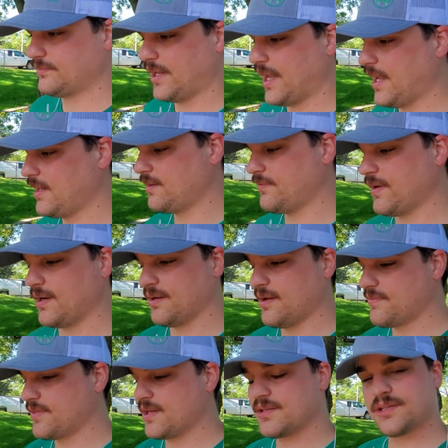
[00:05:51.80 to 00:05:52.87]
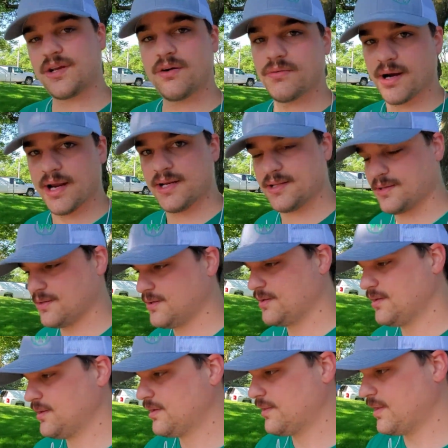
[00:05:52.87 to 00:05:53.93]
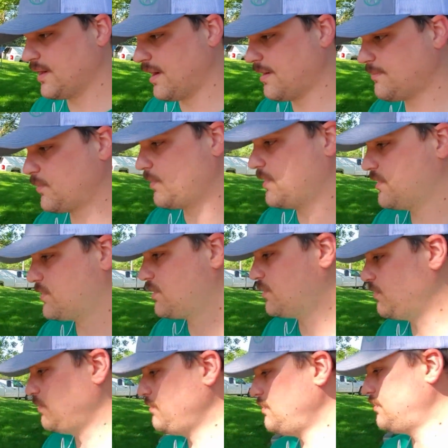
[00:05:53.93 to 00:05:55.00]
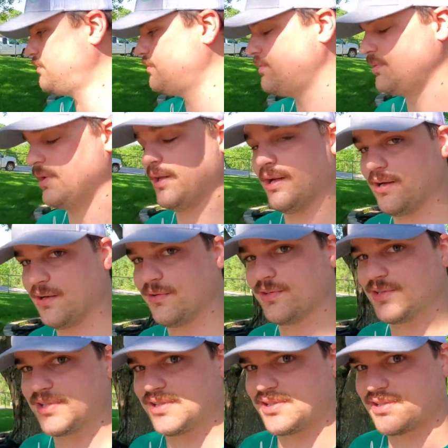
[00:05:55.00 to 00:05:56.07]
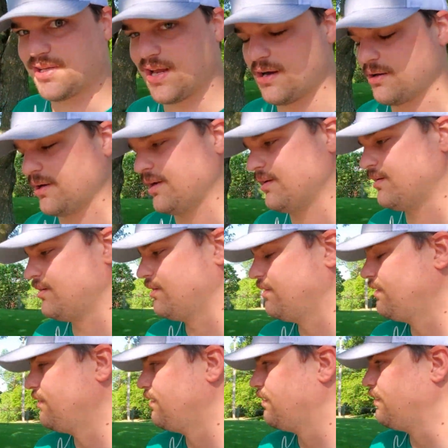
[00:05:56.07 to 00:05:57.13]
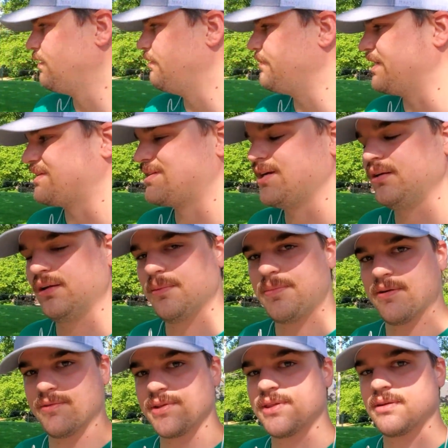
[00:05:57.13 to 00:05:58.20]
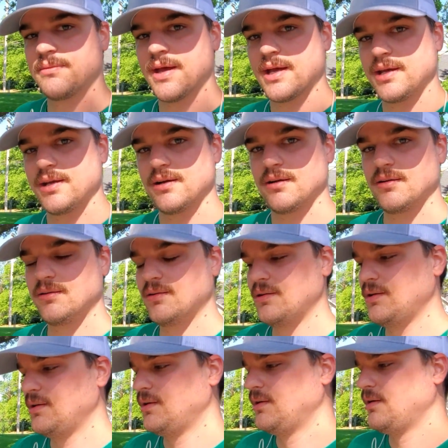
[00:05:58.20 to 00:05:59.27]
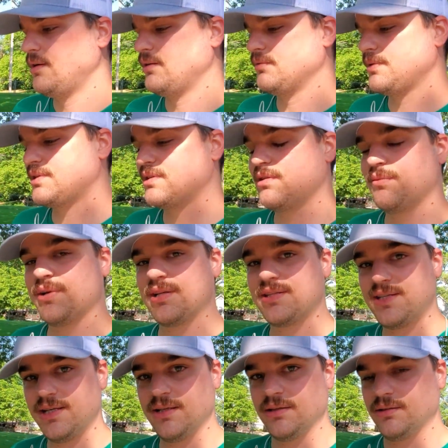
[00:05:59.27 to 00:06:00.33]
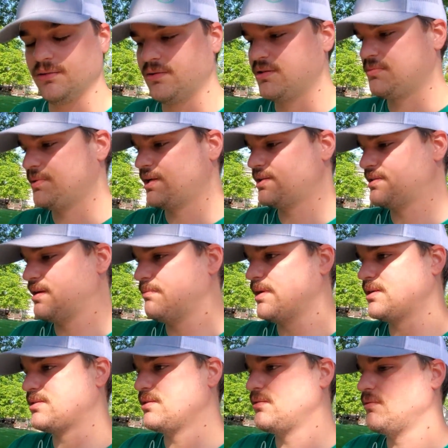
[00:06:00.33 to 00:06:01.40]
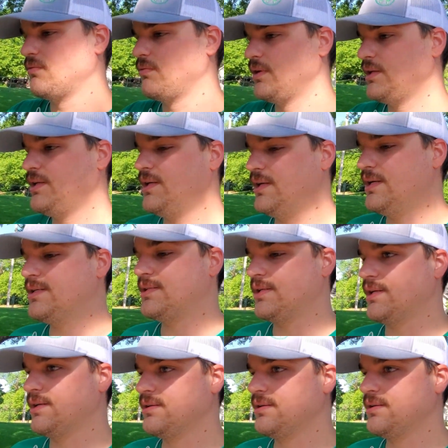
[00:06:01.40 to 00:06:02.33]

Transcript: And if things go right, then I'm going to, and I know this is scary, I'm going to till up everything back here. And the reason I want to till is because that makes it really easy